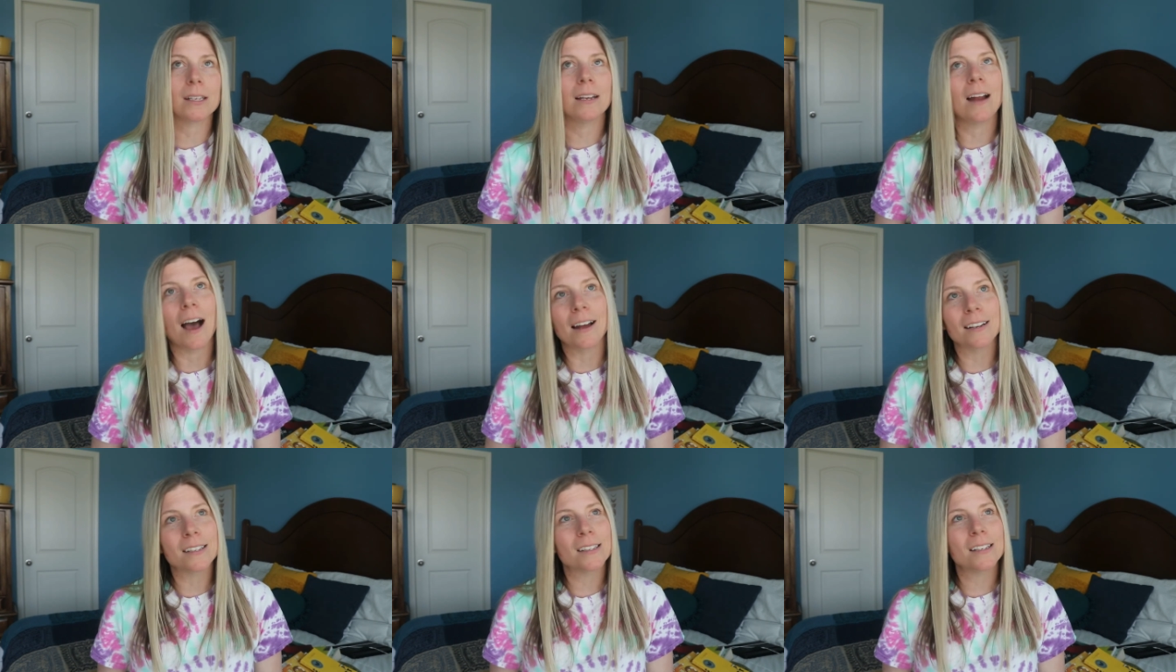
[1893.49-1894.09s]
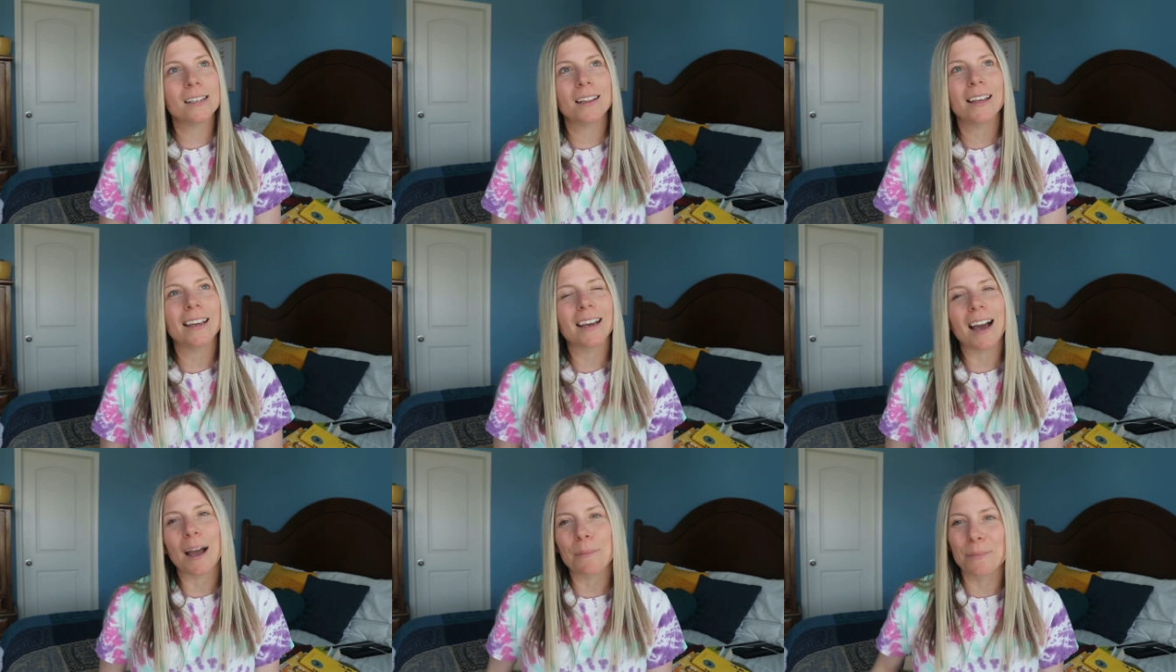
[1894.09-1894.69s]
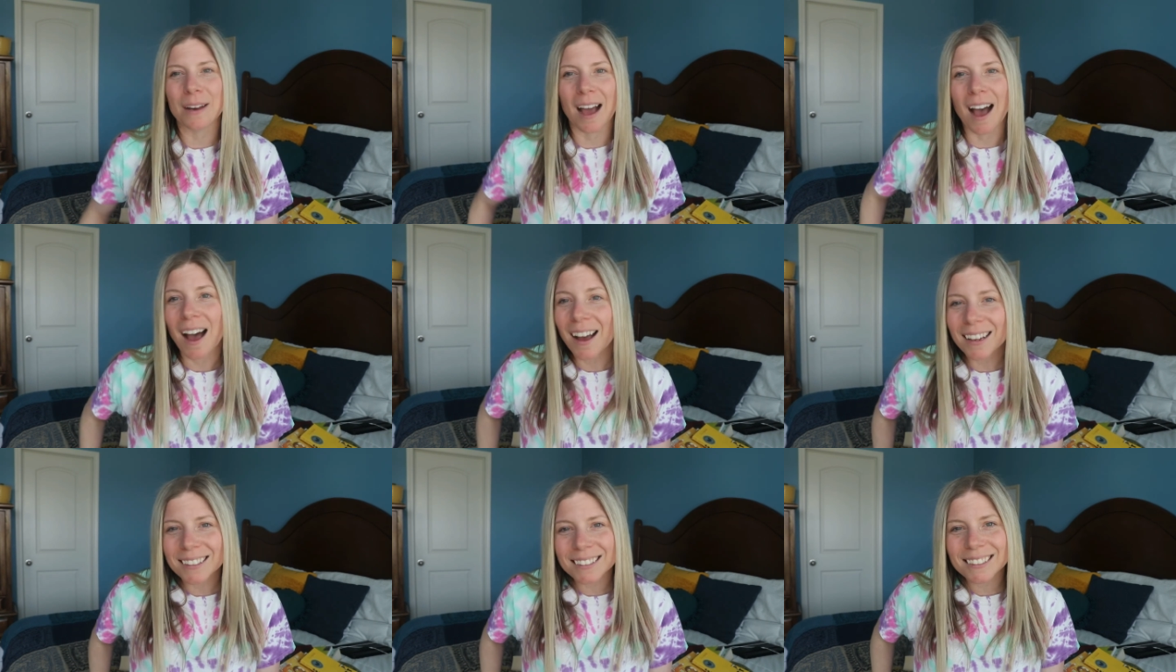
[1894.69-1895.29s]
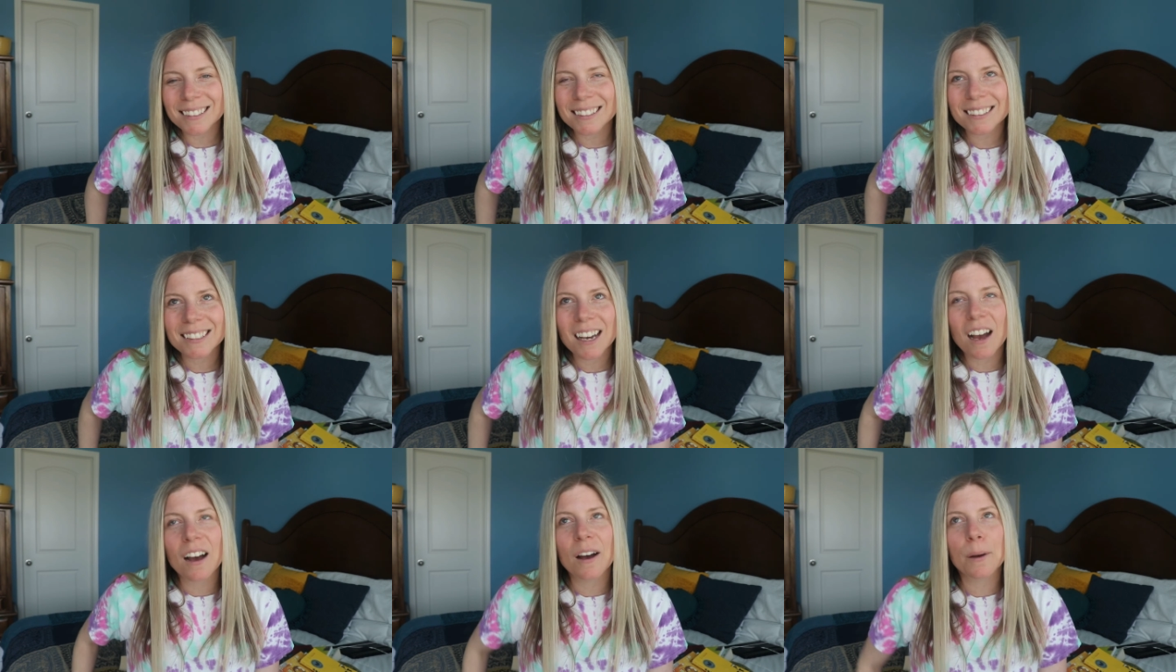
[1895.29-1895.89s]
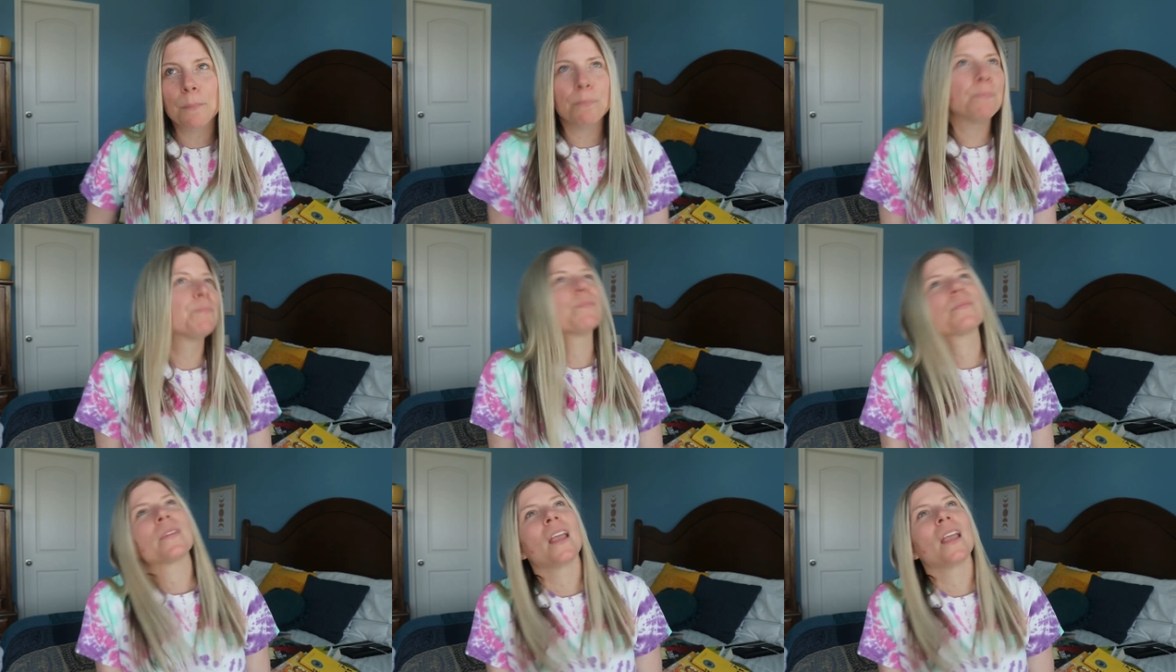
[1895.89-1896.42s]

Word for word: And honestly, like I'm not. Um,